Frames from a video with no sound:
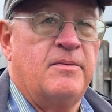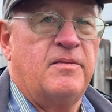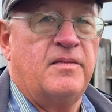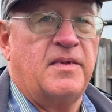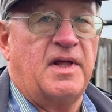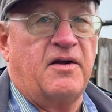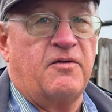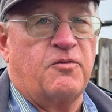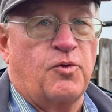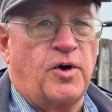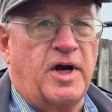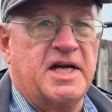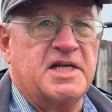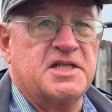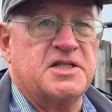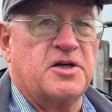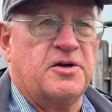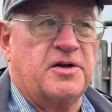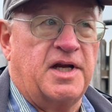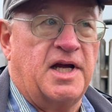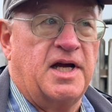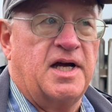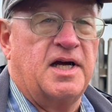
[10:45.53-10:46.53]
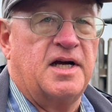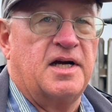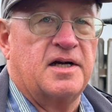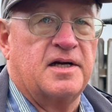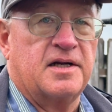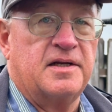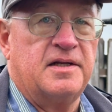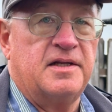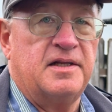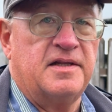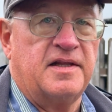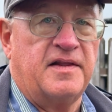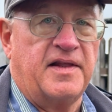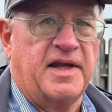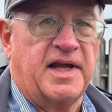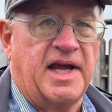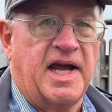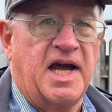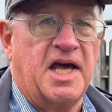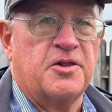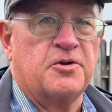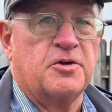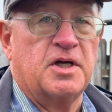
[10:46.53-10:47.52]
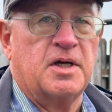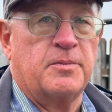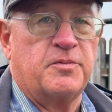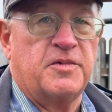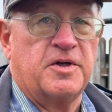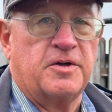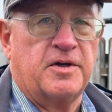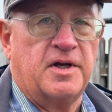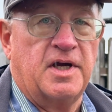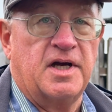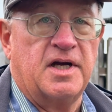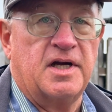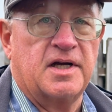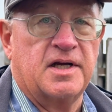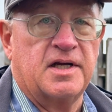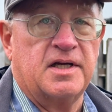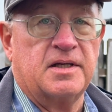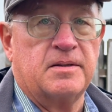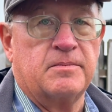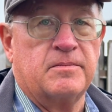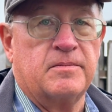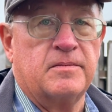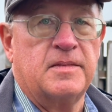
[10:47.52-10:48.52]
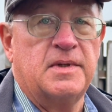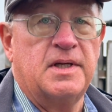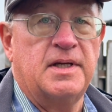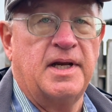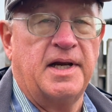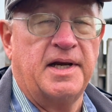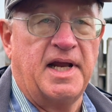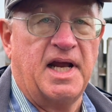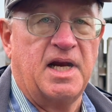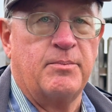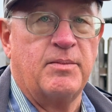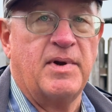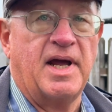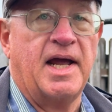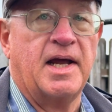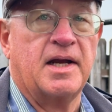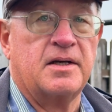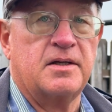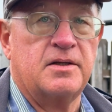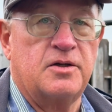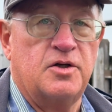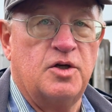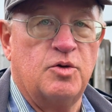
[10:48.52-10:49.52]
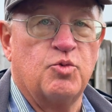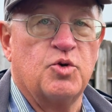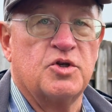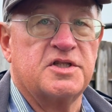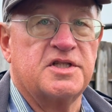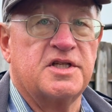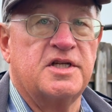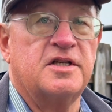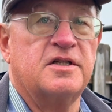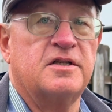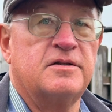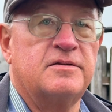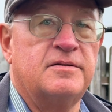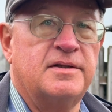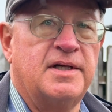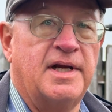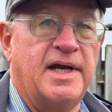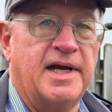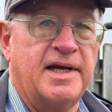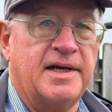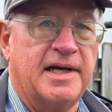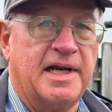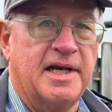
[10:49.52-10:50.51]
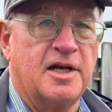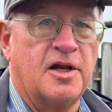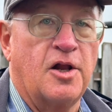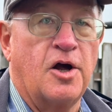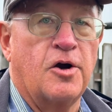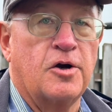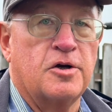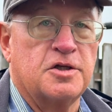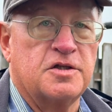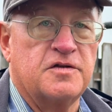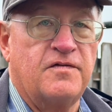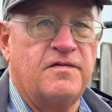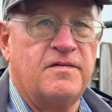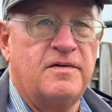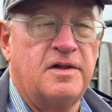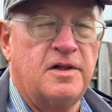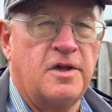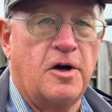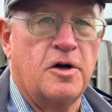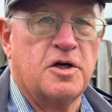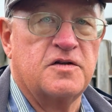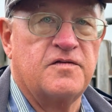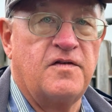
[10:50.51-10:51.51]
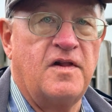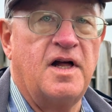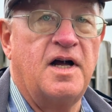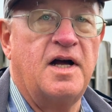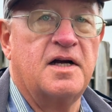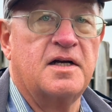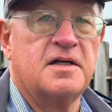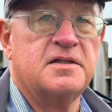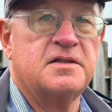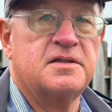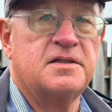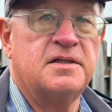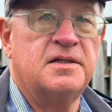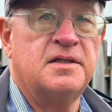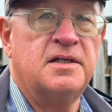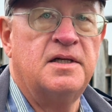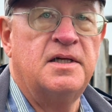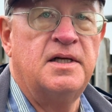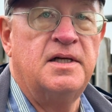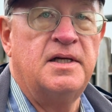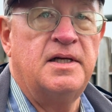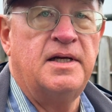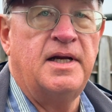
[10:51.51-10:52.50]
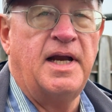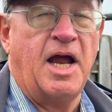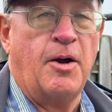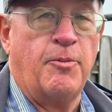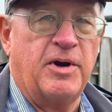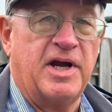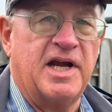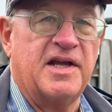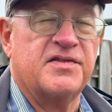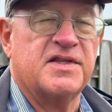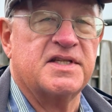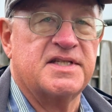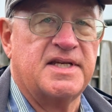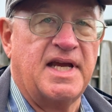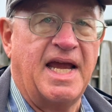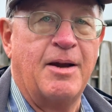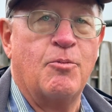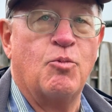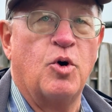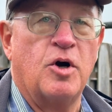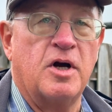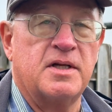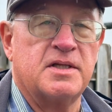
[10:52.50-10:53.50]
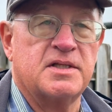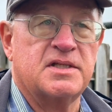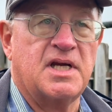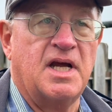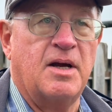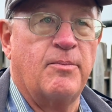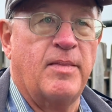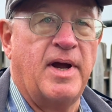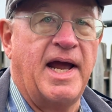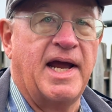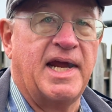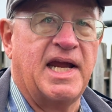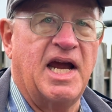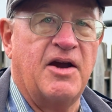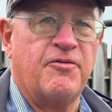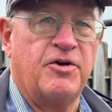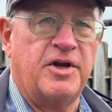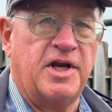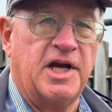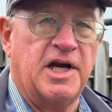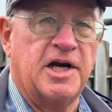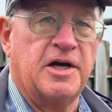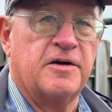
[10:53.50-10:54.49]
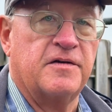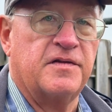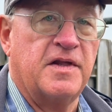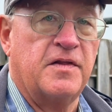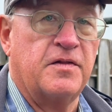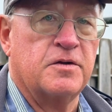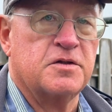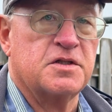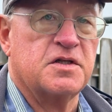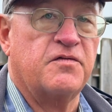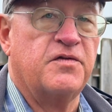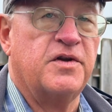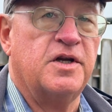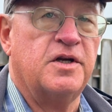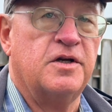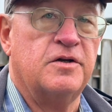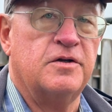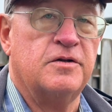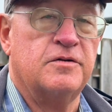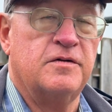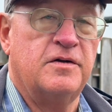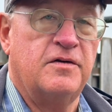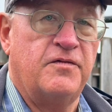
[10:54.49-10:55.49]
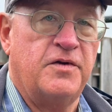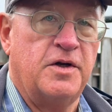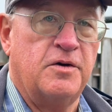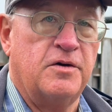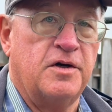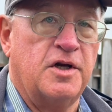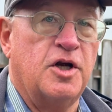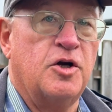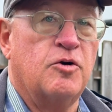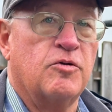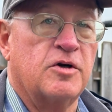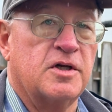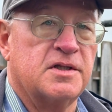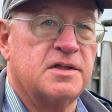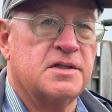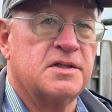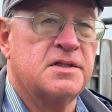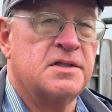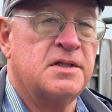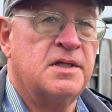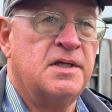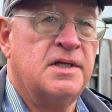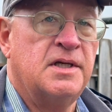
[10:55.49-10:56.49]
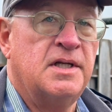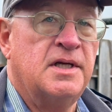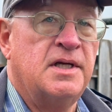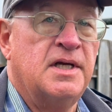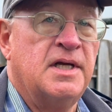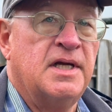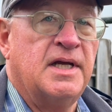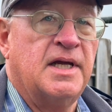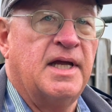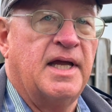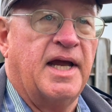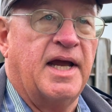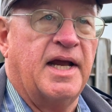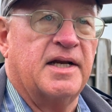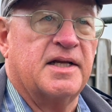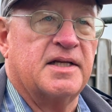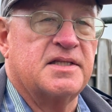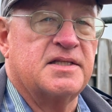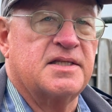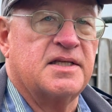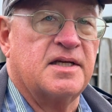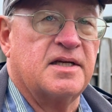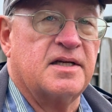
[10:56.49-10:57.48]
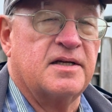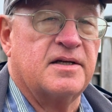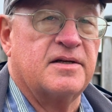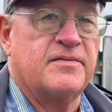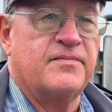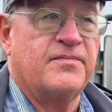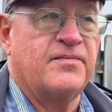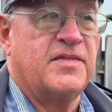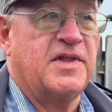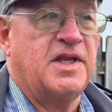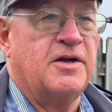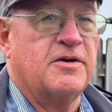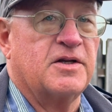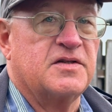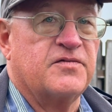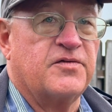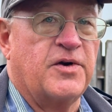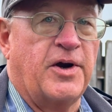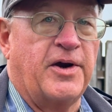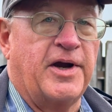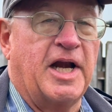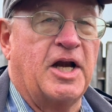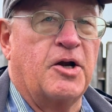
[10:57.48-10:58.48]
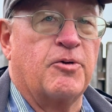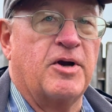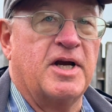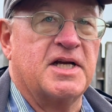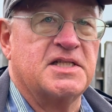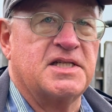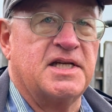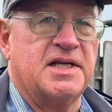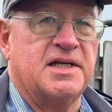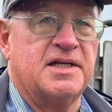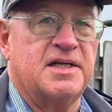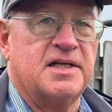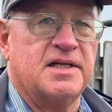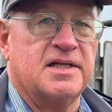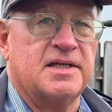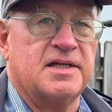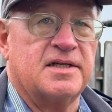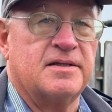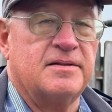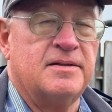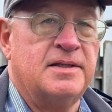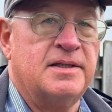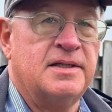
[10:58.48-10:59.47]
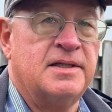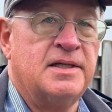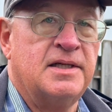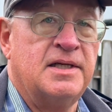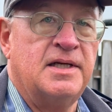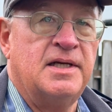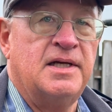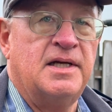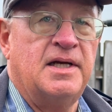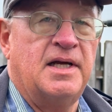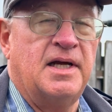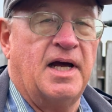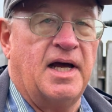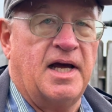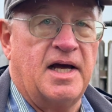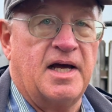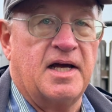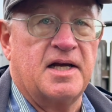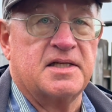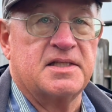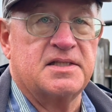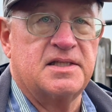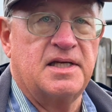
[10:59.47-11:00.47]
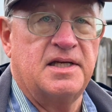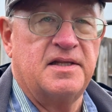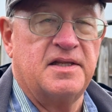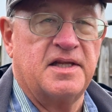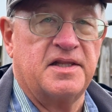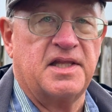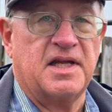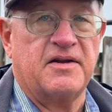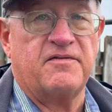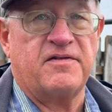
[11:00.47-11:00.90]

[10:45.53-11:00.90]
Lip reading: raised their young, then they gather up their young and head back to Brazil in large flocks. And we get the same ones come back every year, and then there's a few new ones, and it's it's very interesting to us that they